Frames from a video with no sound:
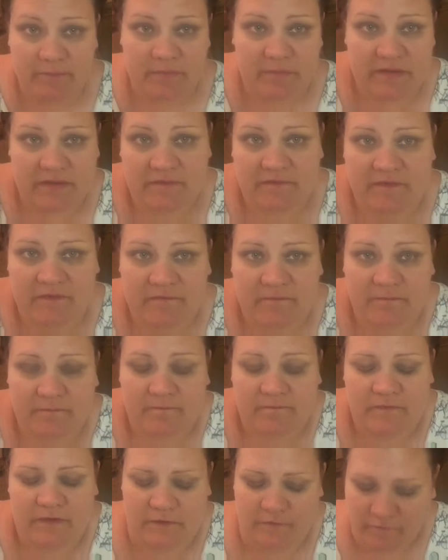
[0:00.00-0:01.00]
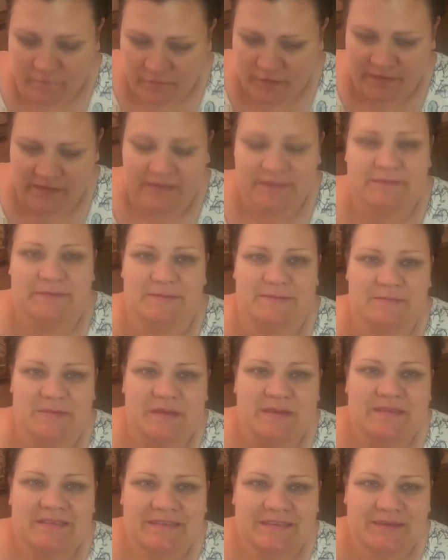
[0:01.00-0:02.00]
please feel free,
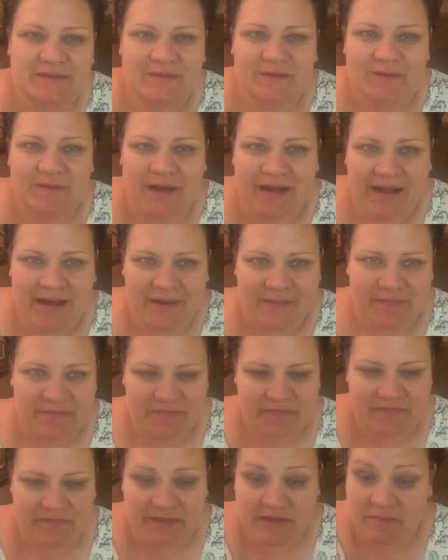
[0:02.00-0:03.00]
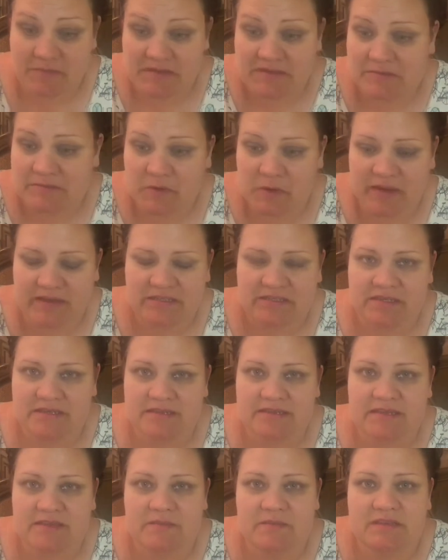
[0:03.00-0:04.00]
to leave me some
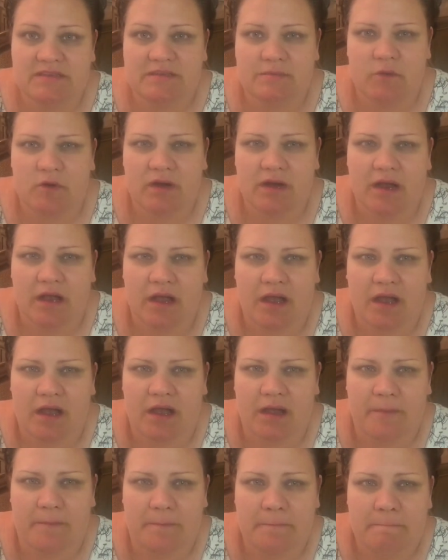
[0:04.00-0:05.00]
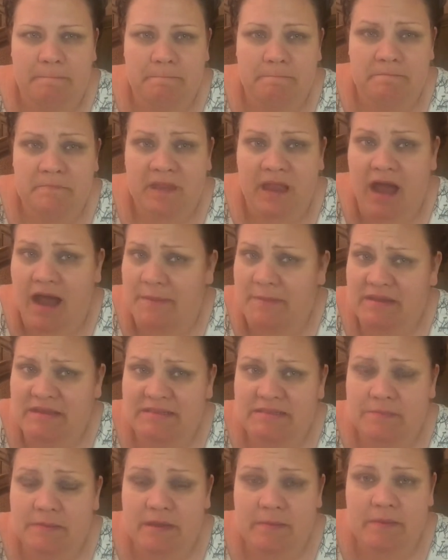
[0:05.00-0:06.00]
questions, leave me some more
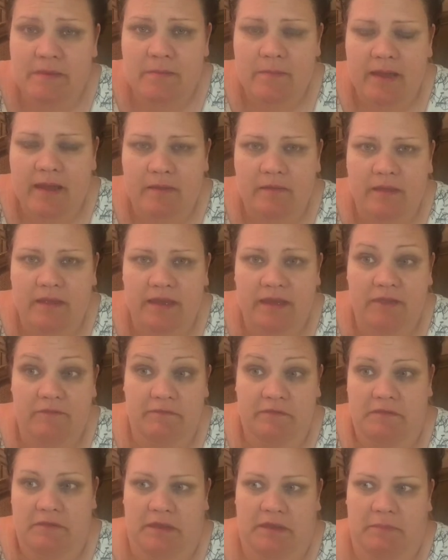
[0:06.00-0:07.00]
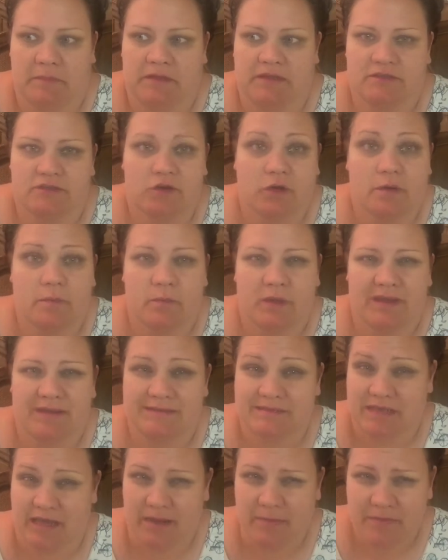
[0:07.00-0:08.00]
comments maybe about, like, if you'd like me to talk in
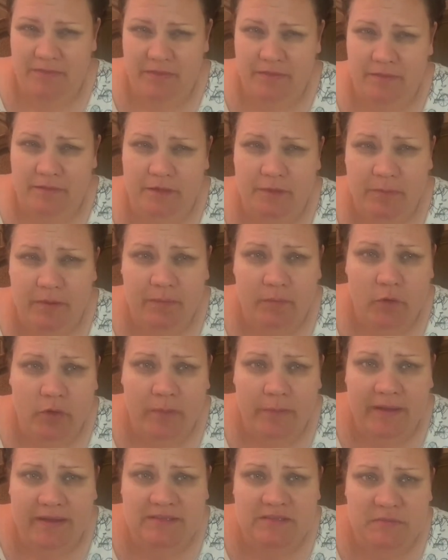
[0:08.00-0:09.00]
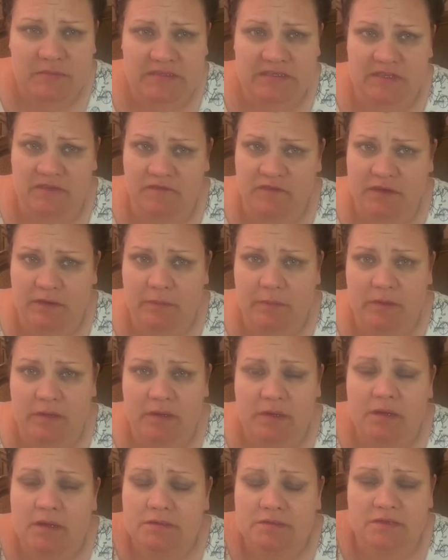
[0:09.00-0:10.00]
depth a little bit more about specific
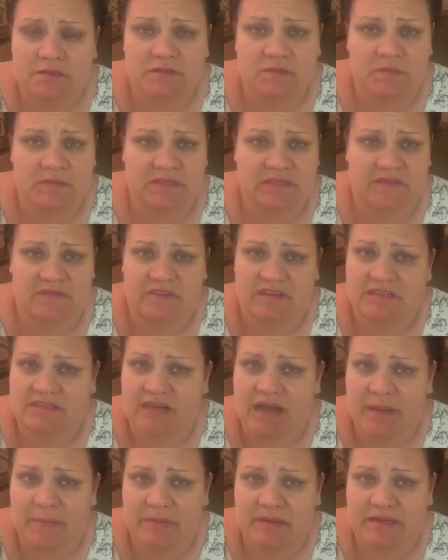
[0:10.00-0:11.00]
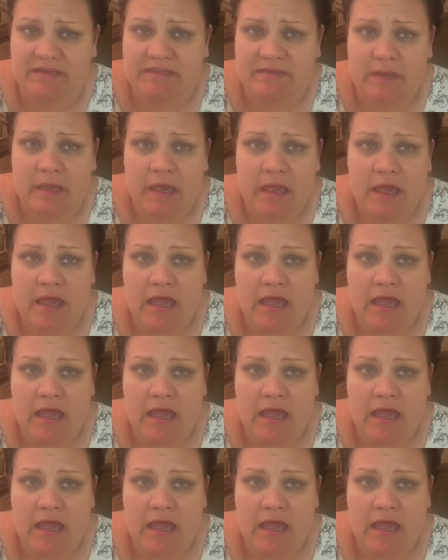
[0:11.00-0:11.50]
books or specific topics.